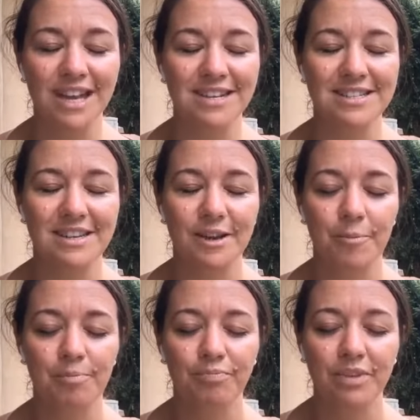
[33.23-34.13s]
And
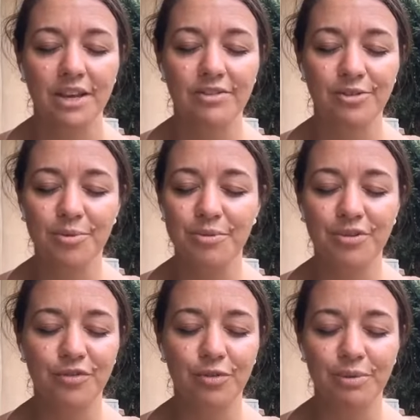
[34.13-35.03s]
it's so
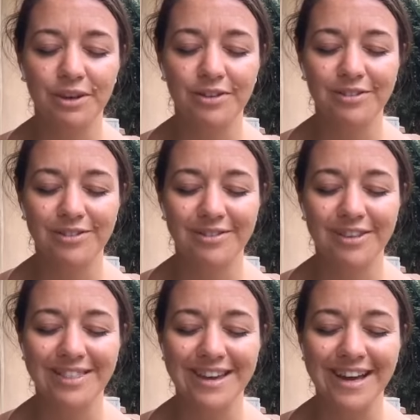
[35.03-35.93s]
beautiful because
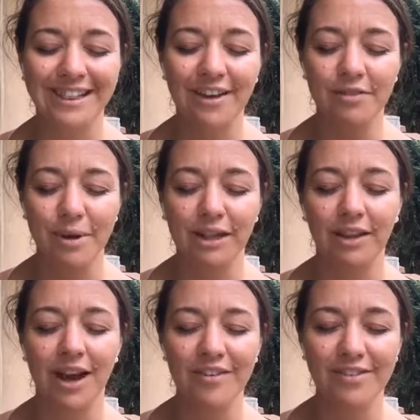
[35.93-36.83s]
the thing I love
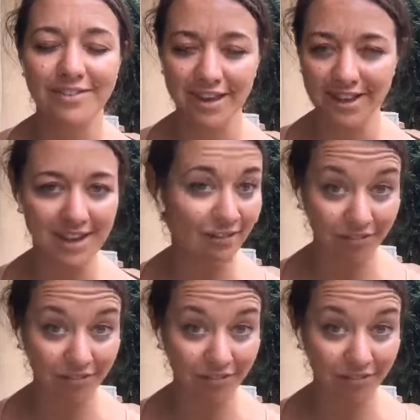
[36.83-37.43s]
about life is that